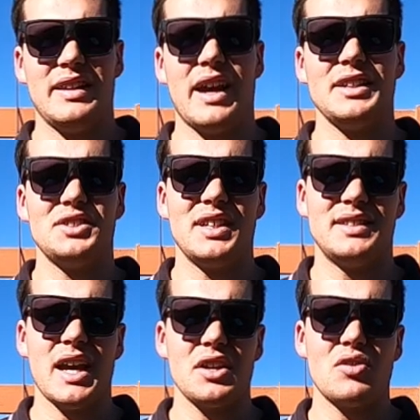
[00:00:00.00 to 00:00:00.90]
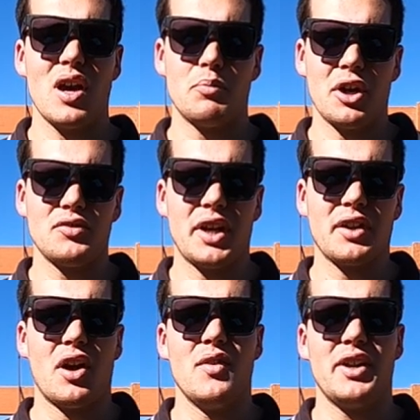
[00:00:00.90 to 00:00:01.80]
Now, as you see, Dad and I are both
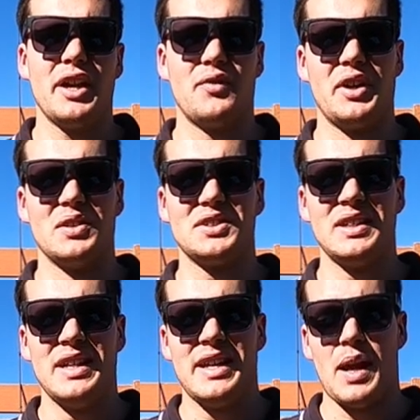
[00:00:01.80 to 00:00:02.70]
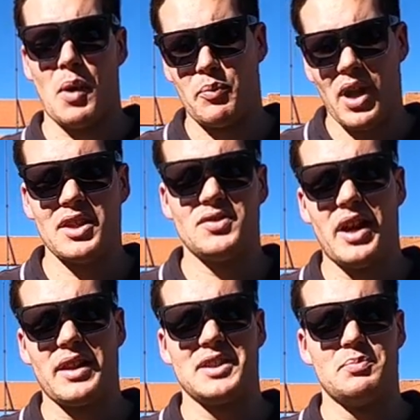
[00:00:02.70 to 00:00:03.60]
running overhead reels and my brother's
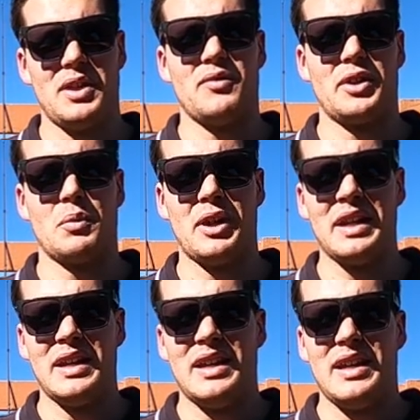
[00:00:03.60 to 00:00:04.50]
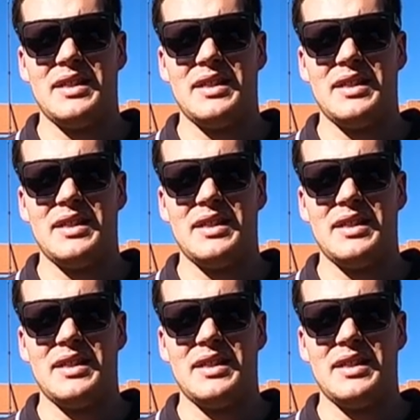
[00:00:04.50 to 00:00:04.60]
running a spin reel, but